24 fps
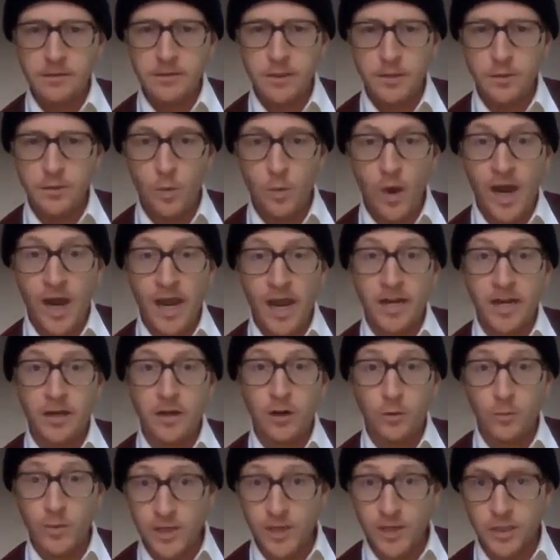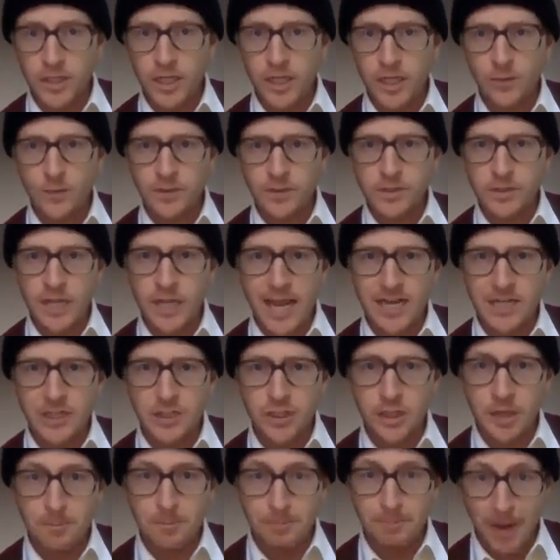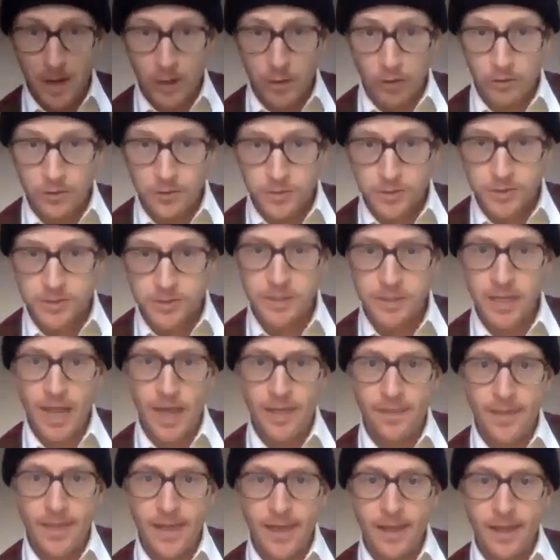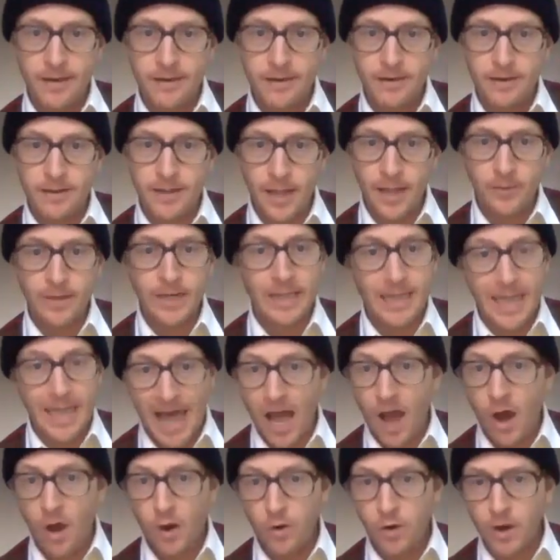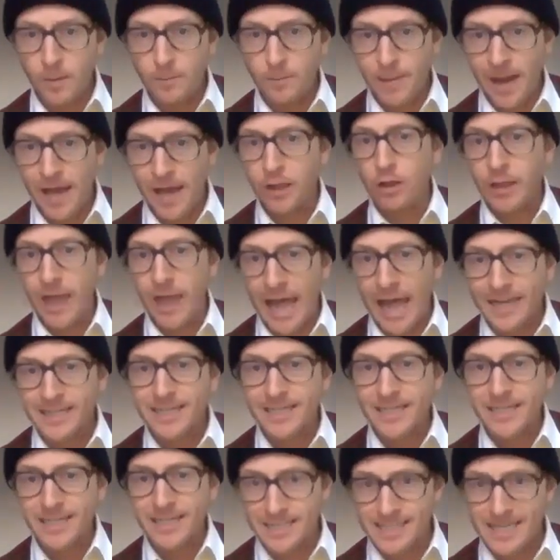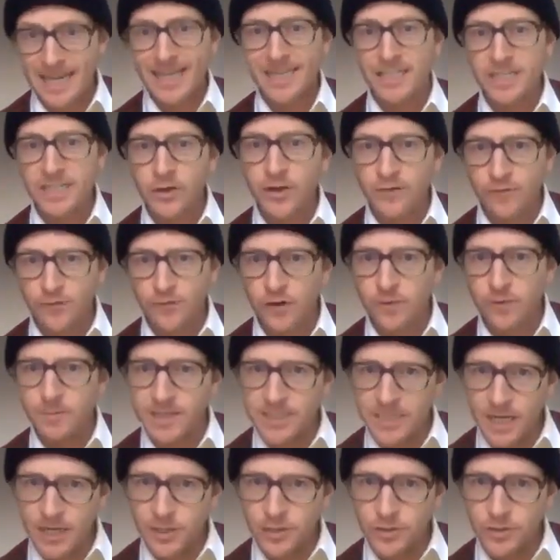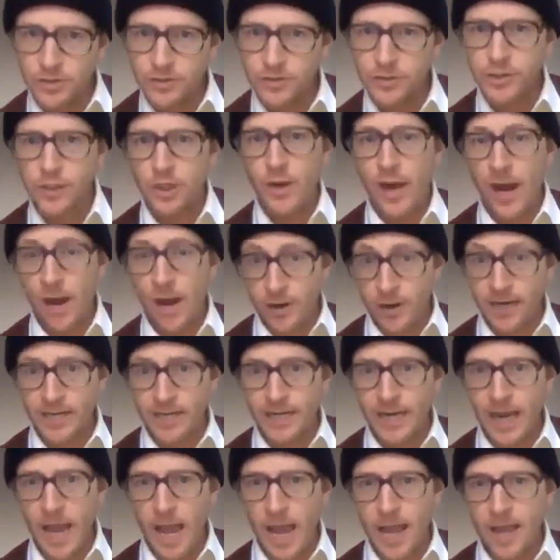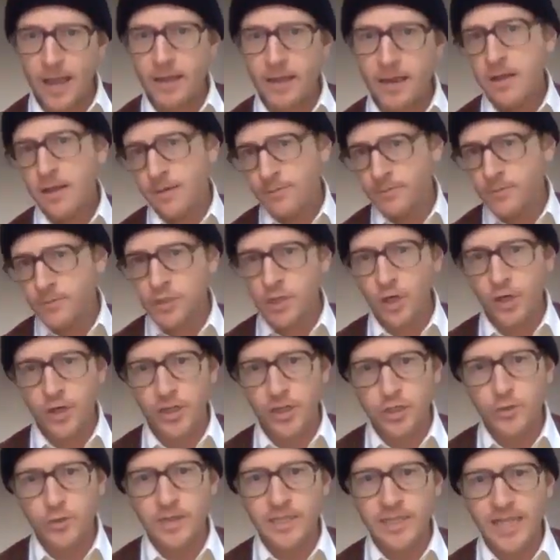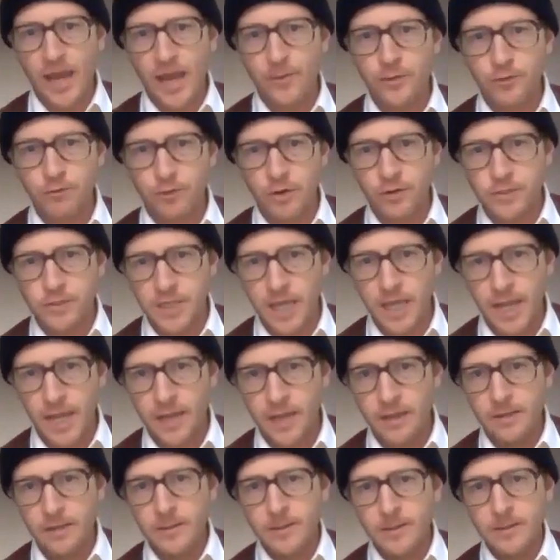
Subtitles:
The wine originally was aged in barrels, and then they would allow a malolactic, a secondary fermentation. So Eric and I started doing that with rosé,